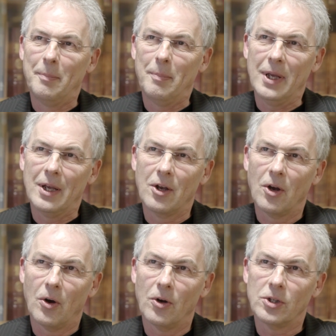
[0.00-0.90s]

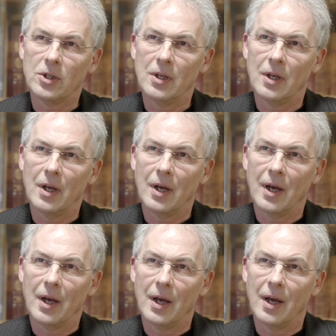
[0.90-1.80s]
because
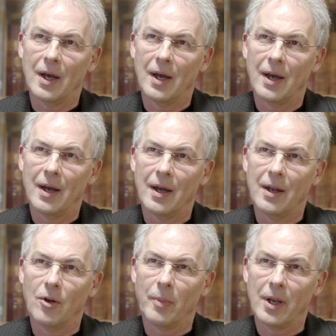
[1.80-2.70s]

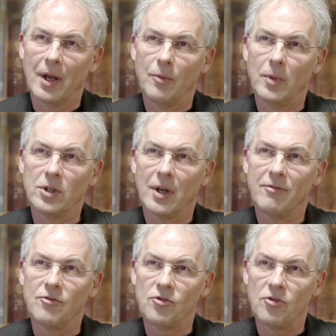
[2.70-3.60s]
no matter how much
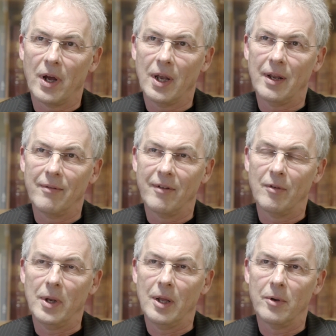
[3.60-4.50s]
I've tried, I've never
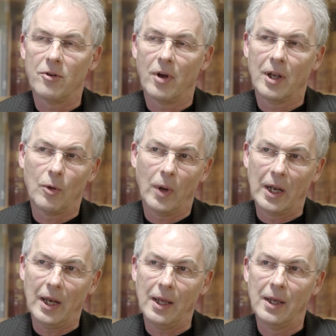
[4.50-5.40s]
been able to write
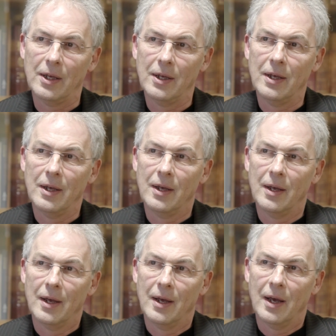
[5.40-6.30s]
quickly,
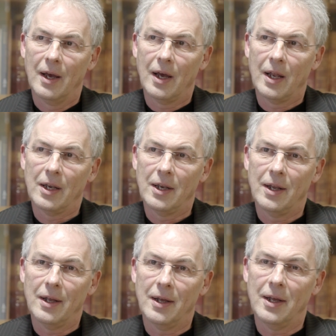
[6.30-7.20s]
and
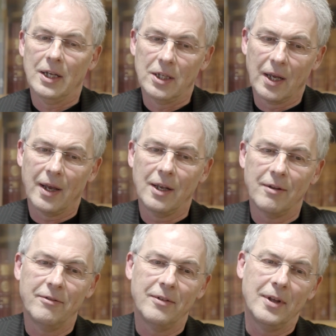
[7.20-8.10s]
it's kind
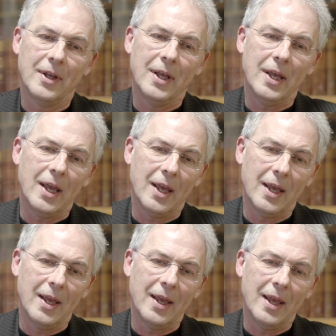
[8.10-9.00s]
of
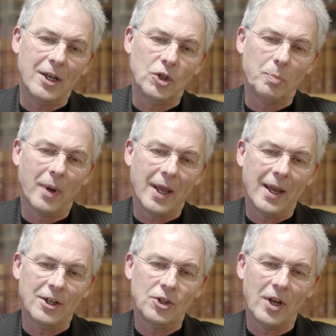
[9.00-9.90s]
inch by
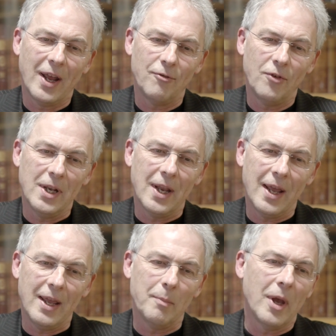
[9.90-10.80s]
inch every
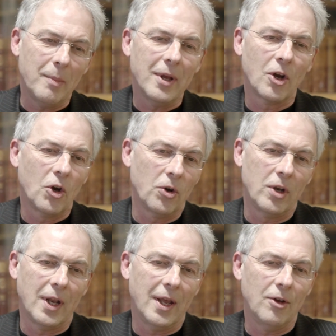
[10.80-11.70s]
day. Maybe a
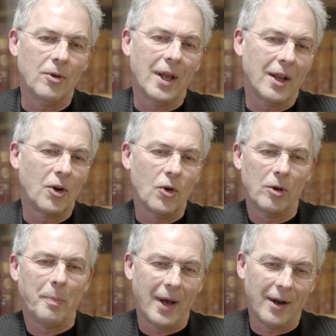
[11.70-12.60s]
good day you get a
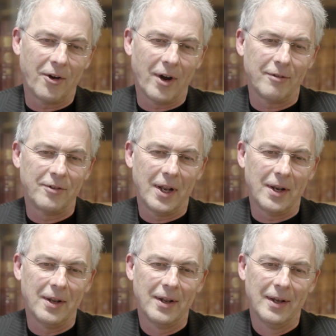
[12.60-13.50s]
good paragraph
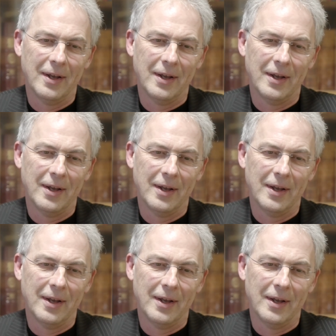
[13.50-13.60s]
done,